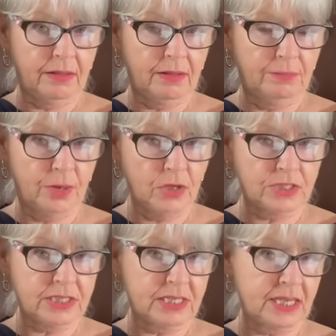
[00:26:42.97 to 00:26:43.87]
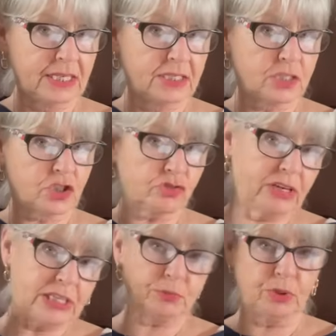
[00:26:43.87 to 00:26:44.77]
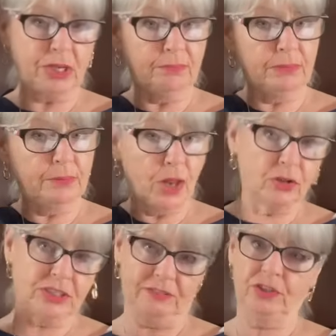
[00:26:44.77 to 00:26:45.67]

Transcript: blondy thing, streaks put in me blonde, if